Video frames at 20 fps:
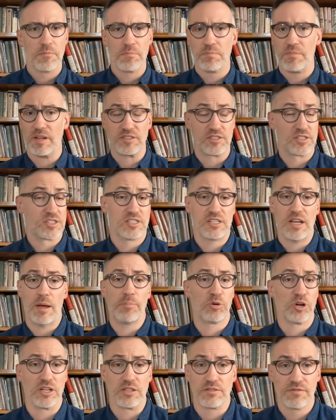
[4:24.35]
that's
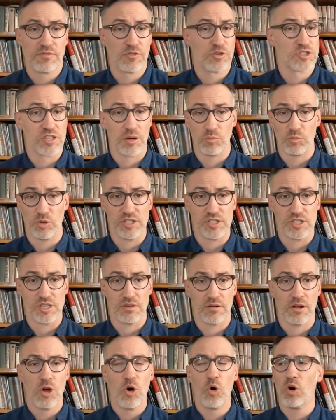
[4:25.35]
separate for some
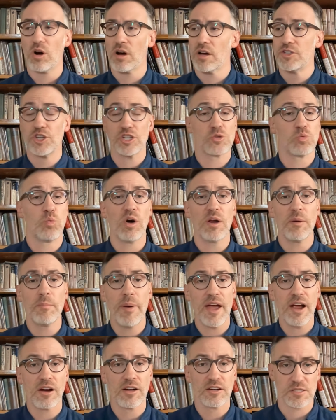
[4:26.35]
reason, or just one
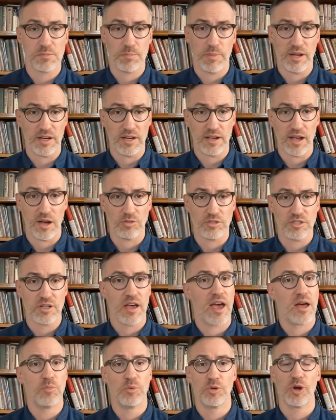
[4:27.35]
parent's bank account.
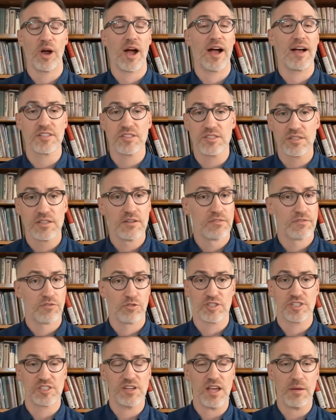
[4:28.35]
And when they're asked for a
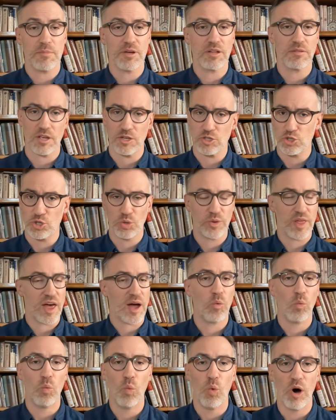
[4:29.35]
statement, they show
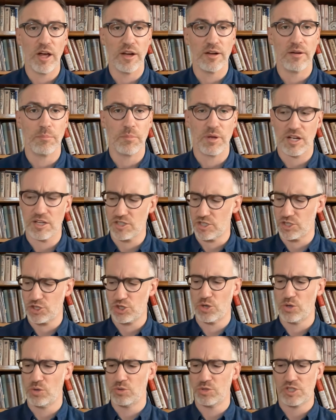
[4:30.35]
that one because it
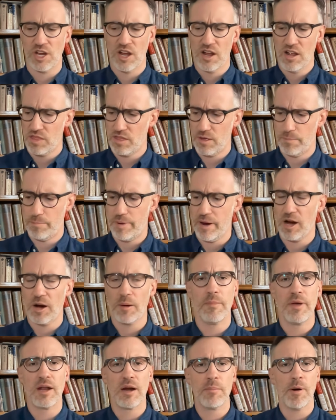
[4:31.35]
shows the bare
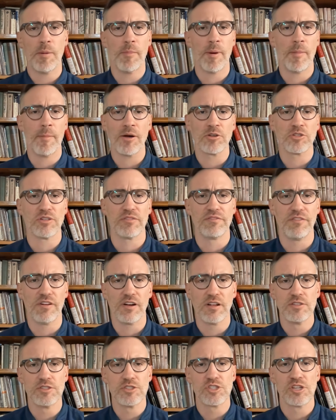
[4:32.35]
minimum amount of
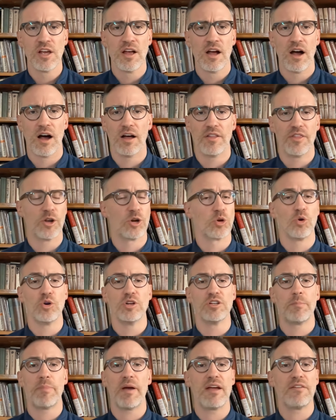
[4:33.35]
funds uh, that are going
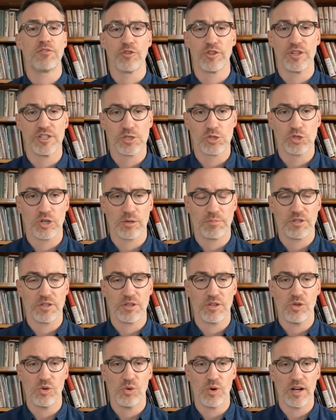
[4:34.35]
to pay for this trip to the
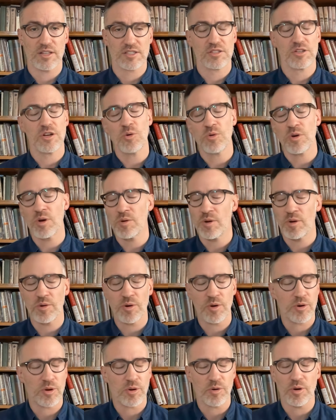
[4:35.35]
US. No, no, no,
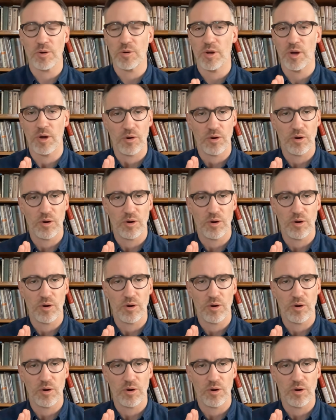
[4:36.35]
no, no, no, no.